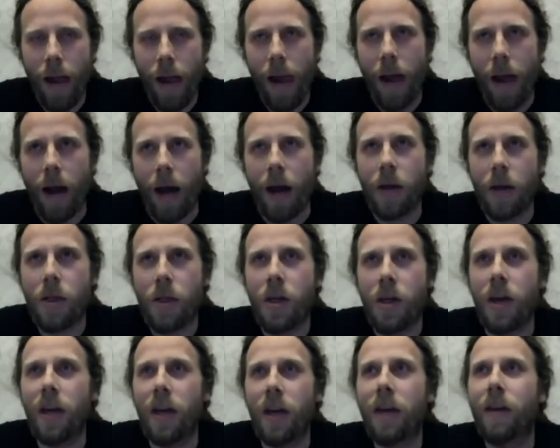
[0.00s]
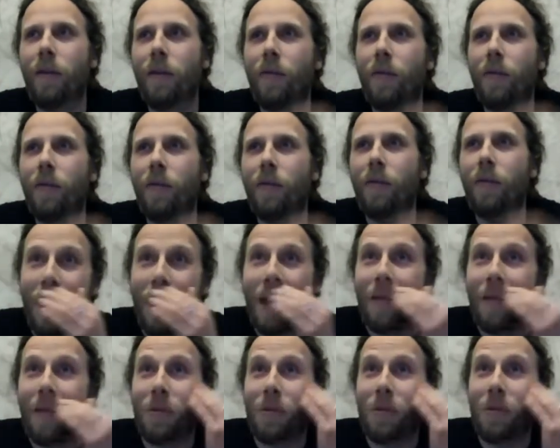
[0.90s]
I think for me
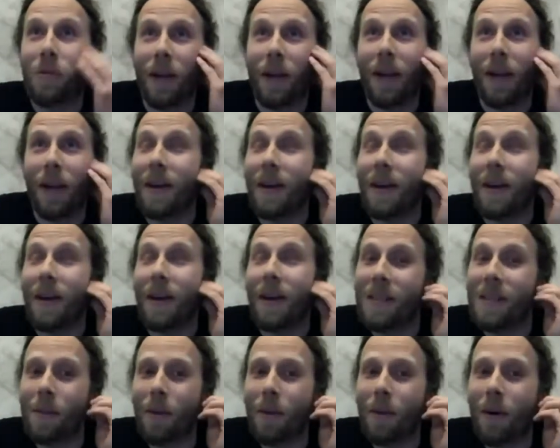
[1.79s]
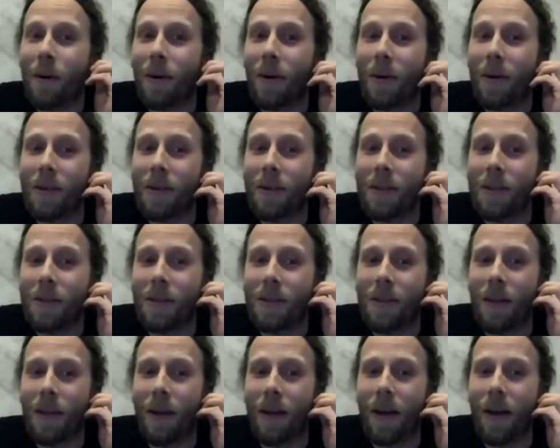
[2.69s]
it was really easy because
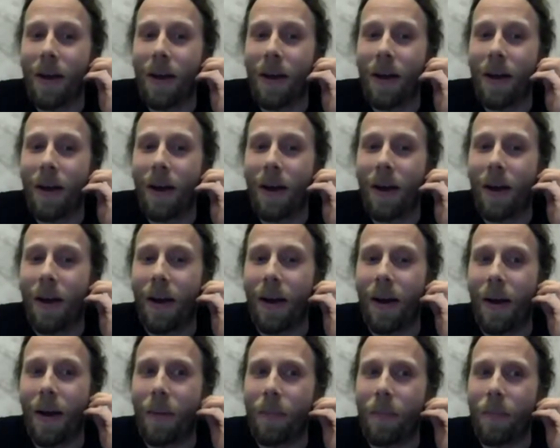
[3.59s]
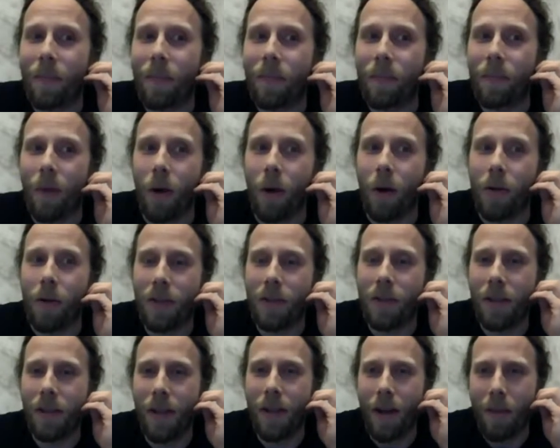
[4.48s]
uh, are yeah. you
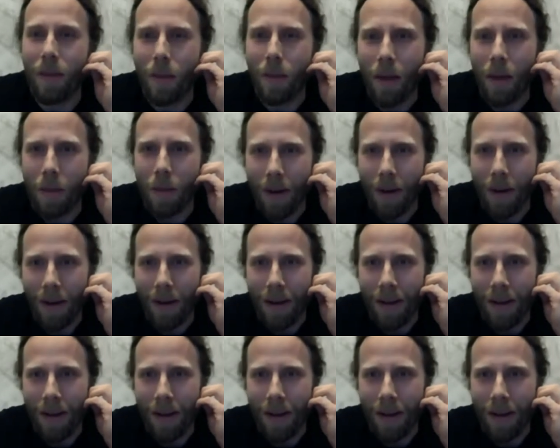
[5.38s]
still there? We were just